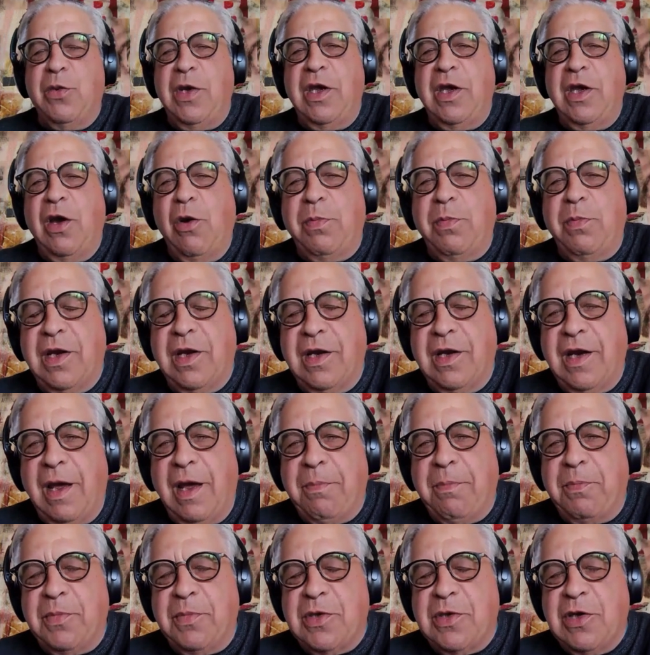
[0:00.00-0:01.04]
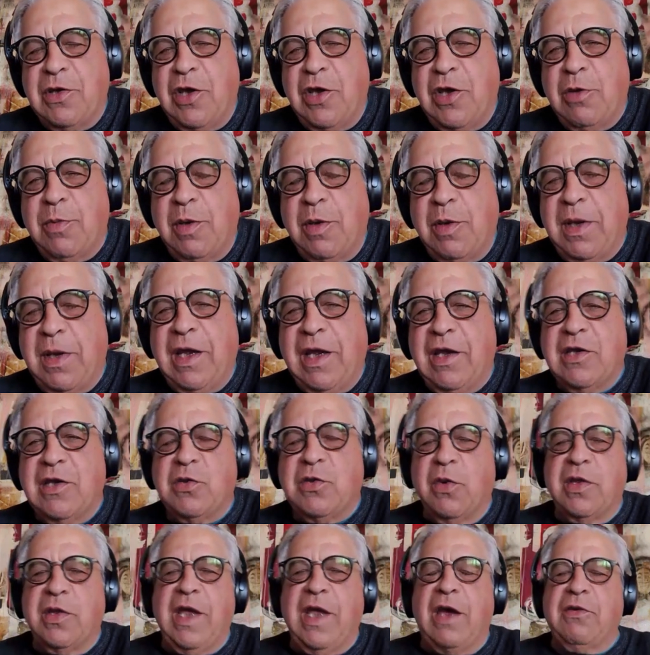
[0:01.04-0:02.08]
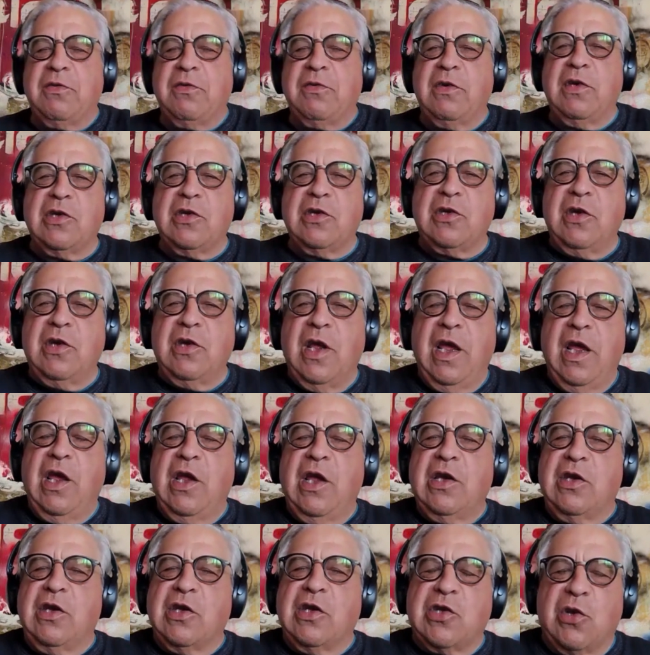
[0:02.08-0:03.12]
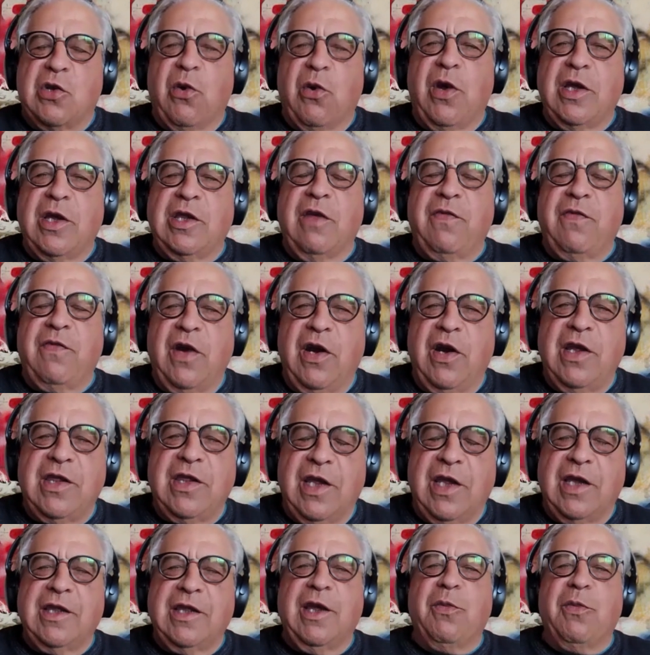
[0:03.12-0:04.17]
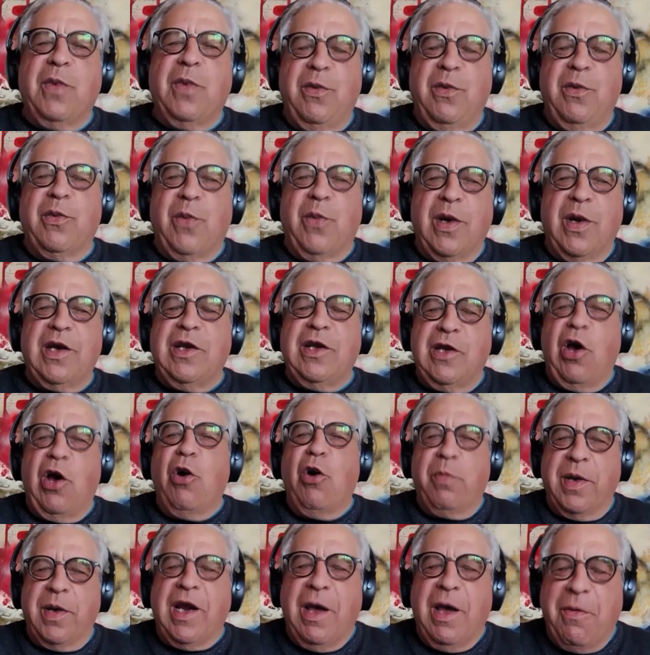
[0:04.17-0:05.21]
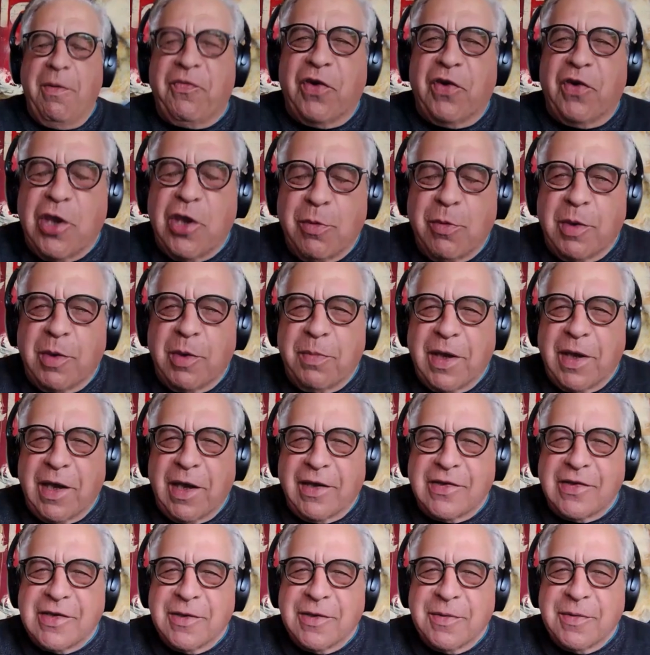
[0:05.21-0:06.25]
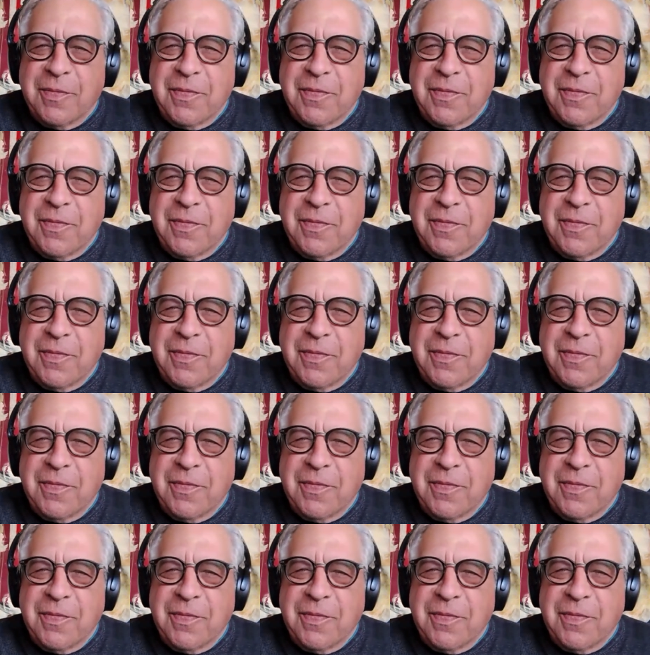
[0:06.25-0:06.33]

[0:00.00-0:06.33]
open it up to human beings without just destroying the very thing that we wanted to open up for human beings?